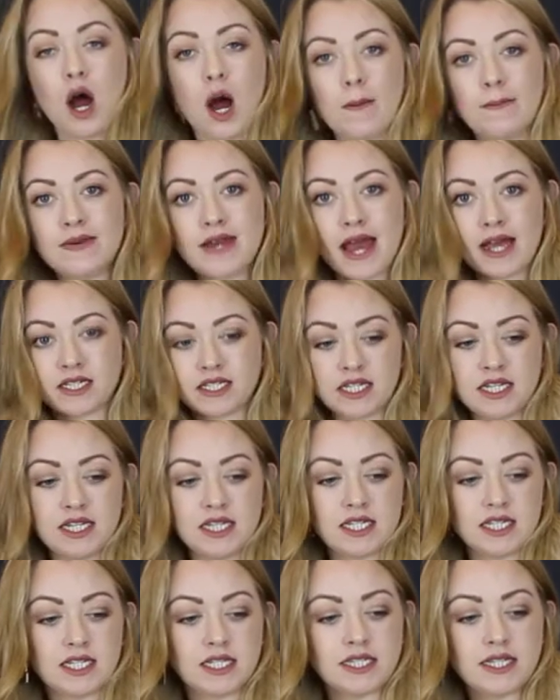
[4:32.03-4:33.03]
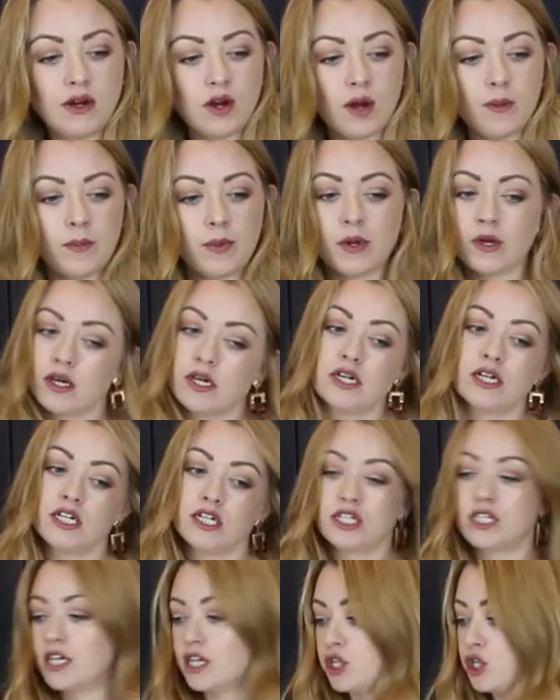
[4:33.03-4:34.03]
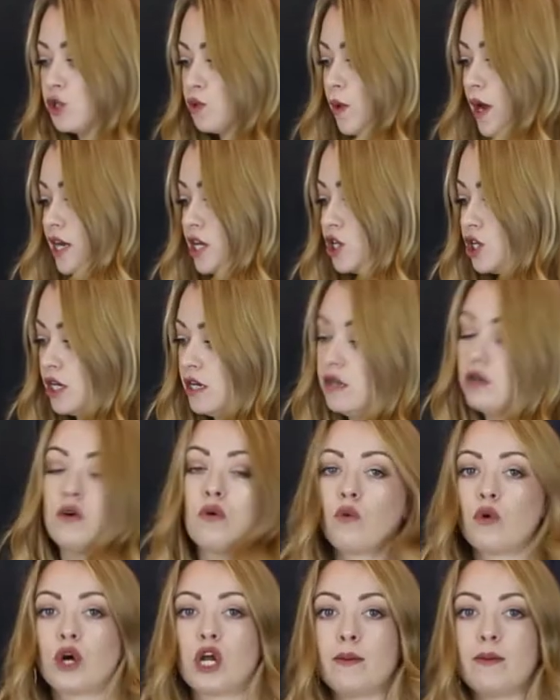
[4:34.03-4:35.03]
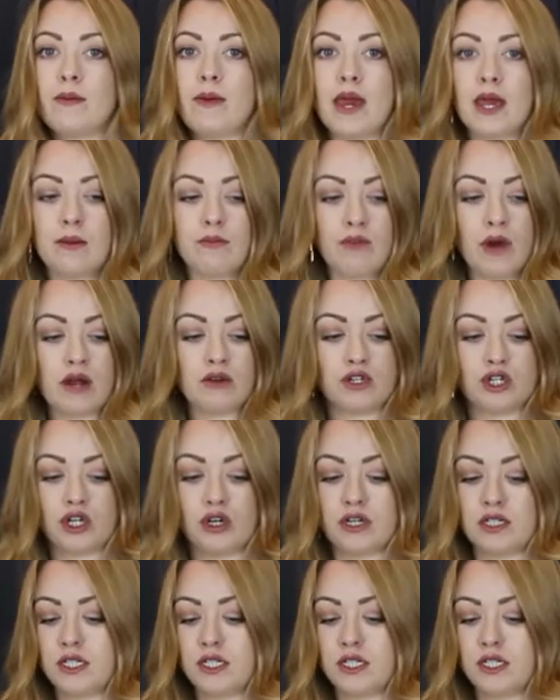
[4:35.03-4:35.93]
up next in the syrup situation, we're going to be making brown sugar